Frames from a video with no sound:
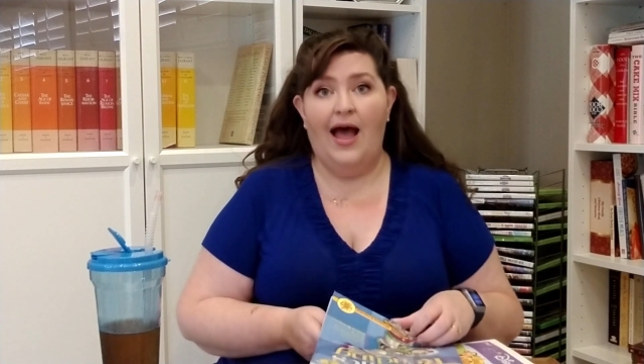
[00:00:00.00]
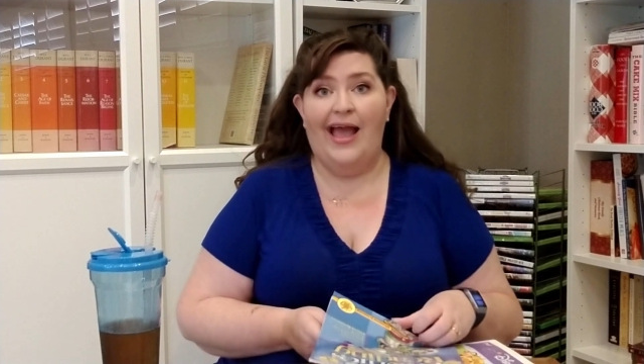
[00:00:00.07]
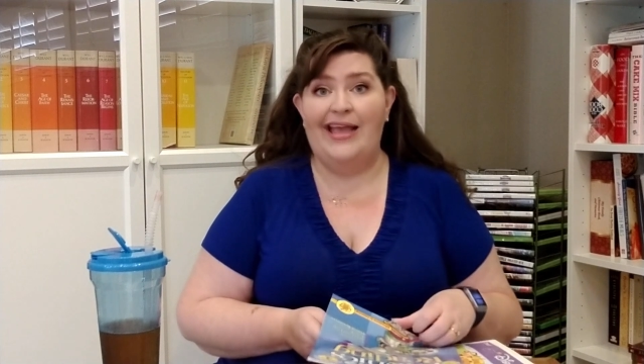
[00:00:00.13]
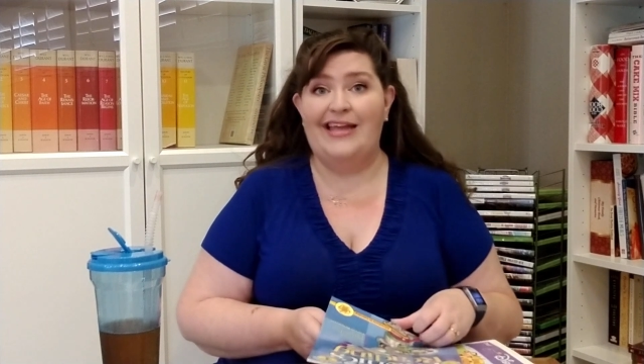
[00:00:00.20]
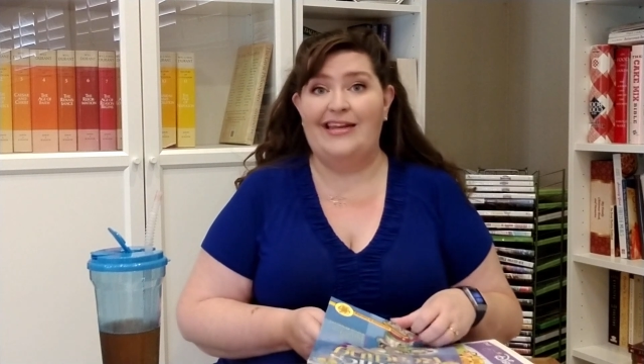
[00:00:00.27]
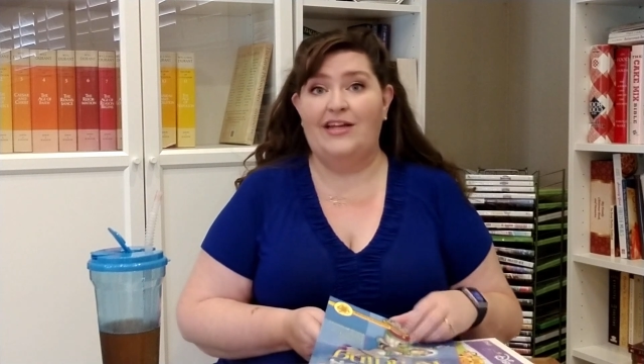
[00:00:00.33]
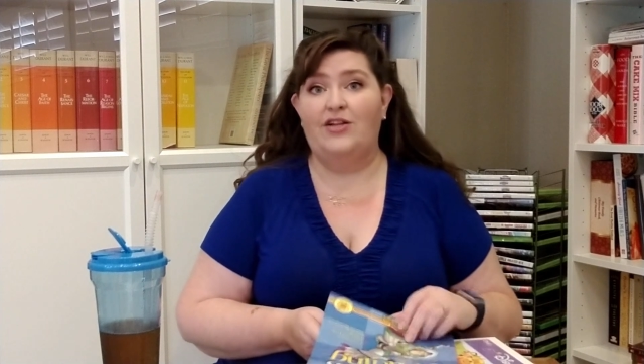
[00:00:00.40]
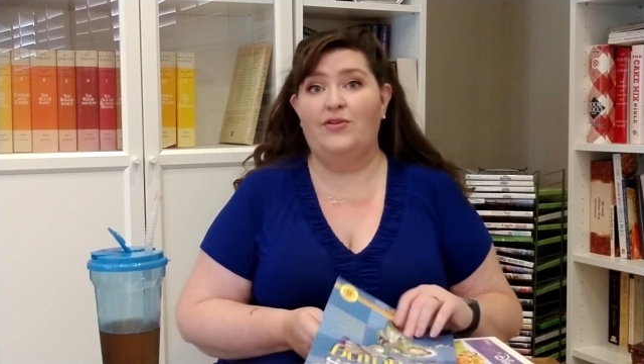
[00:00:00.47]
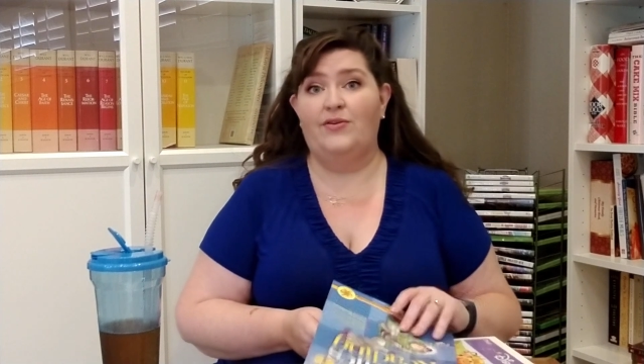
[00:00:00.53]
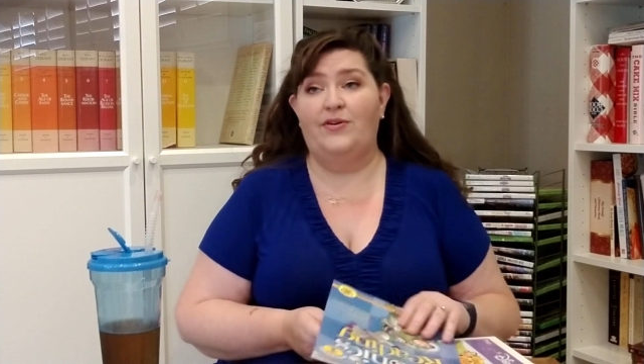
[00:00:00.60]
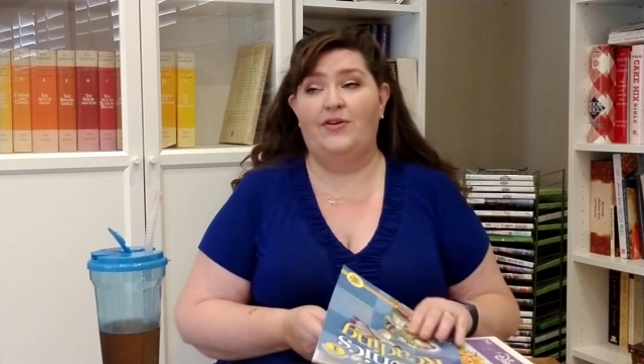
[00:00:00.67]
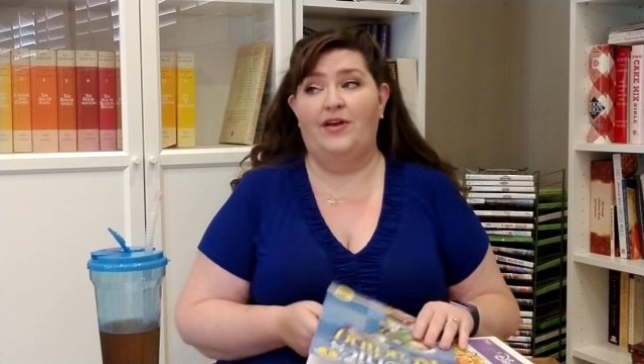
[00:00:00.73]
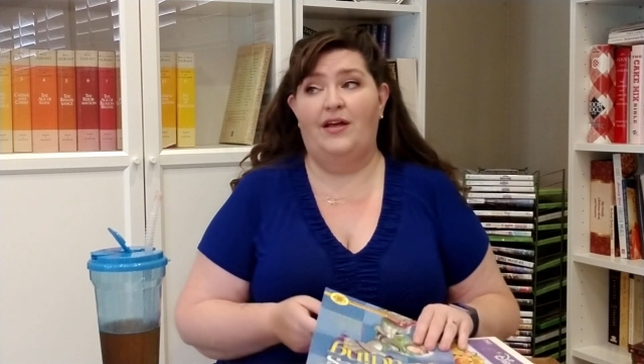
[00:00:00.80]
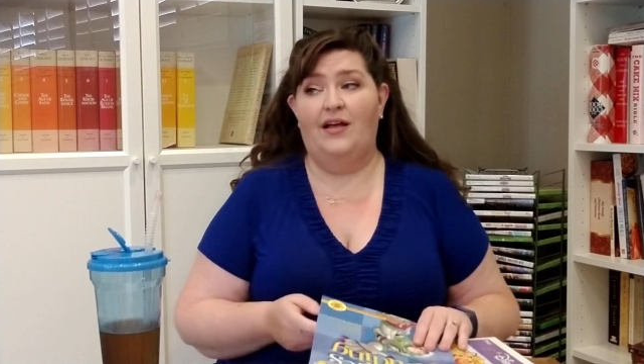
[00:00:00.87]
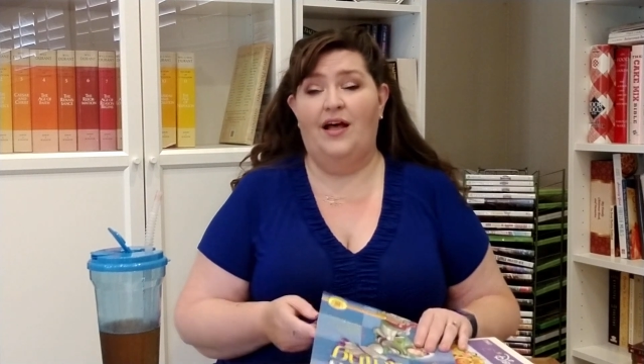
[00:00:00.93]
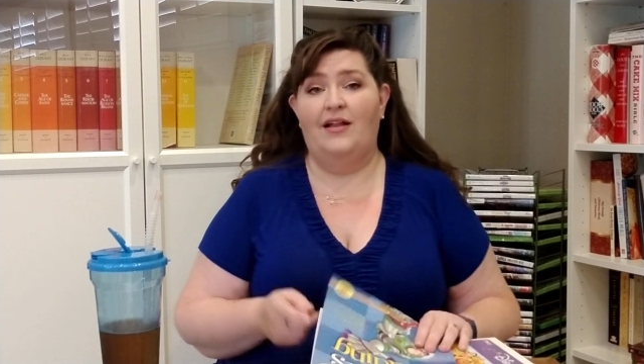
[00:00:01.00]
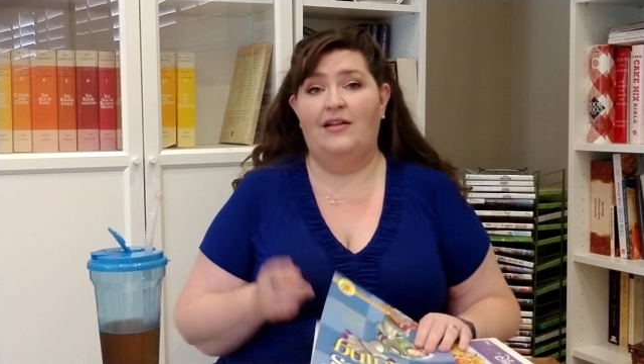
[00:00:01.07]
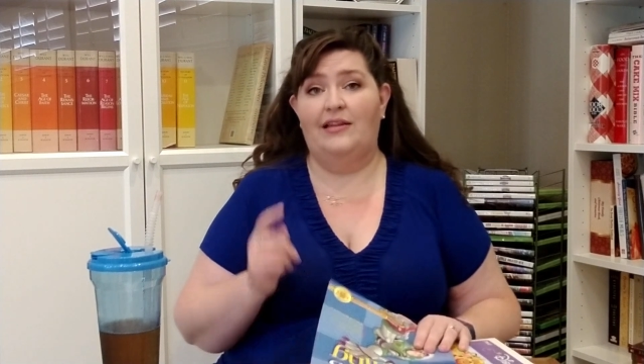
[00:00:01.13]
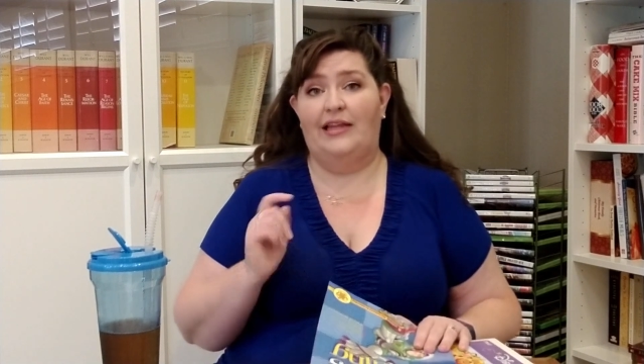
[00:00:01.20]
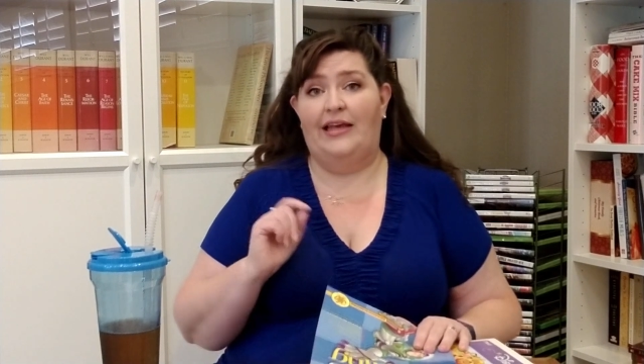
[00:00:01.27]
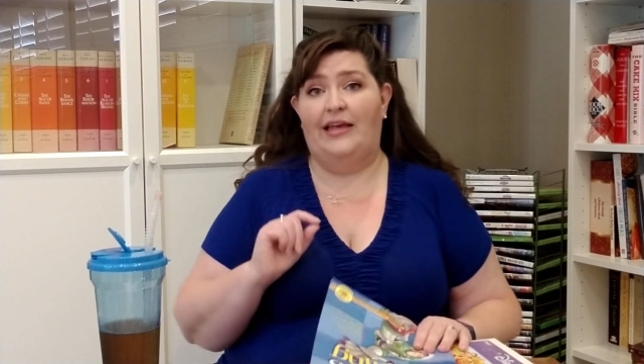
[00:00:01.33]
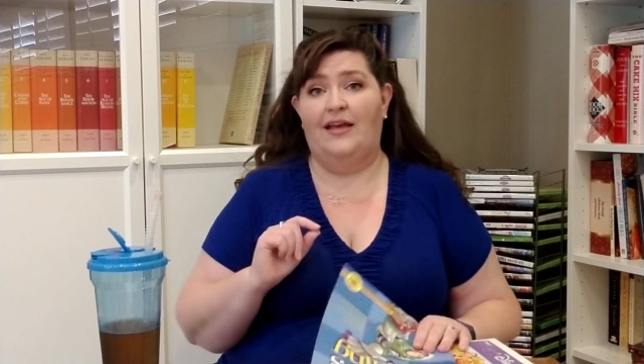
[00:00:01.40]
I can include a
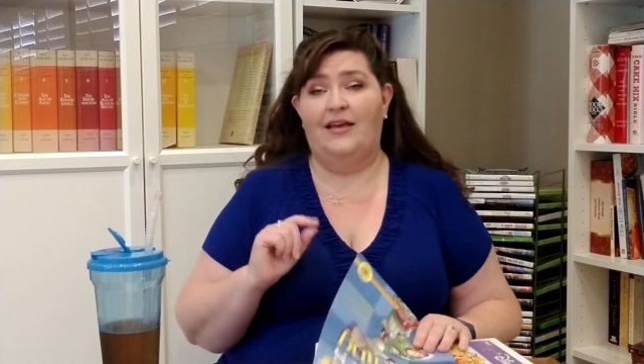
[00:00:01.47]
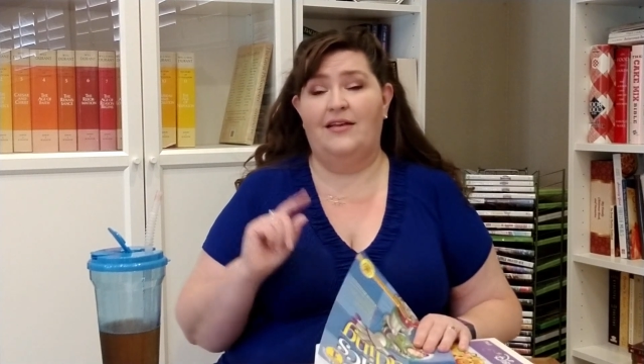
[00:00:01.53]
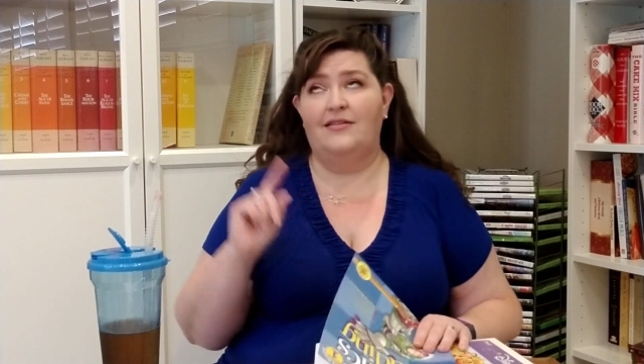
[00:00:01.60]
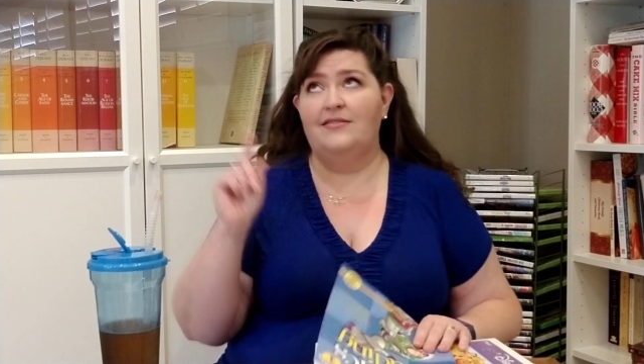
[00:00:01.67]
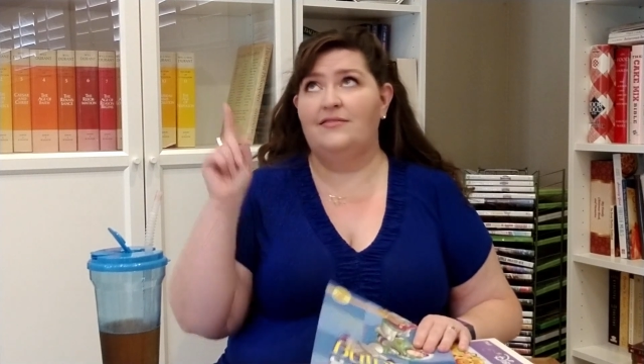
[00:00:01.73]
link